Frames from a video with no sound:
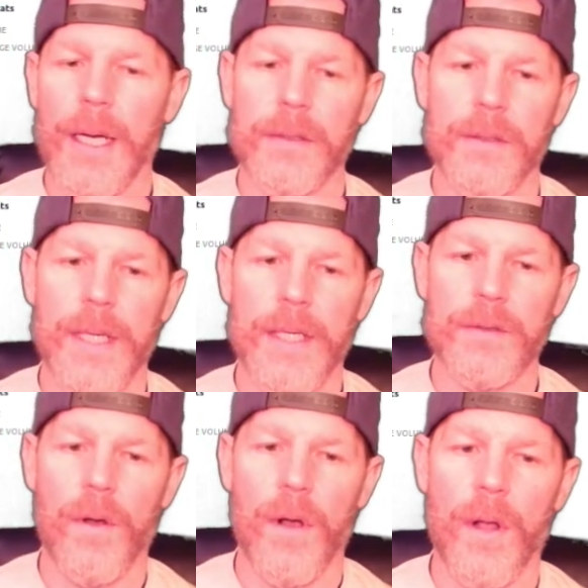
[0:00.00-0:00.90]
So that's
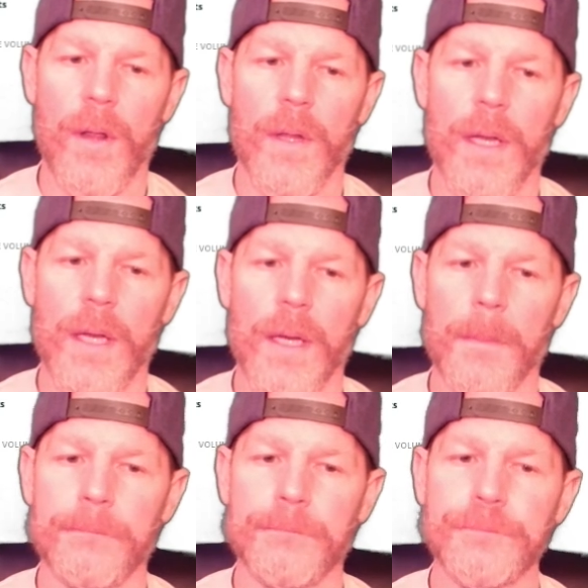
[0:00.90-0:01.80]
all
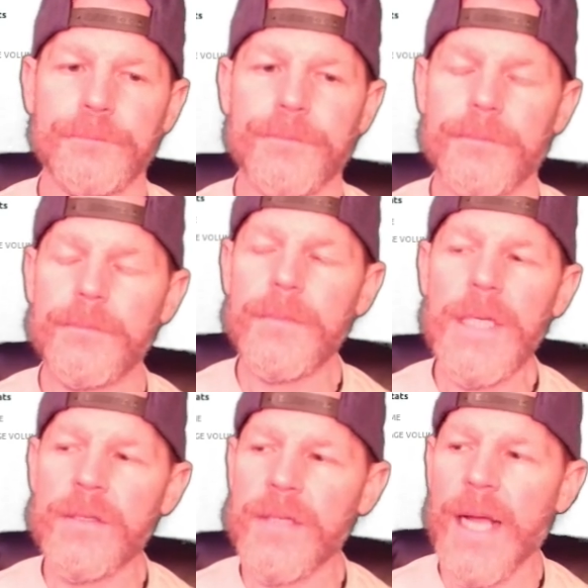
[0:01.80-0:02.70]

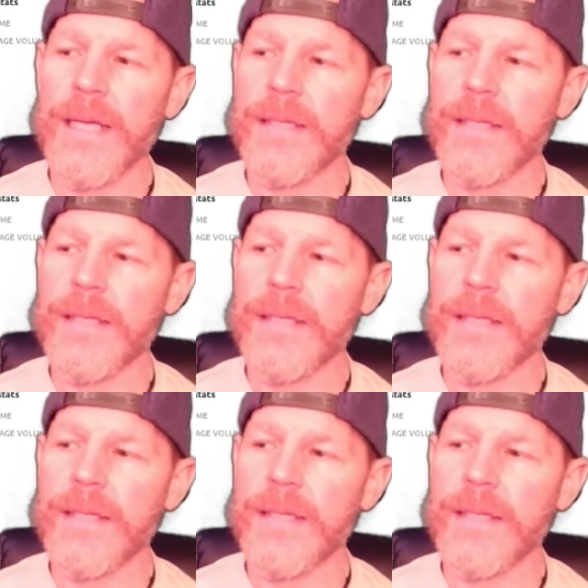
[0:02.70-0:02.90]
signs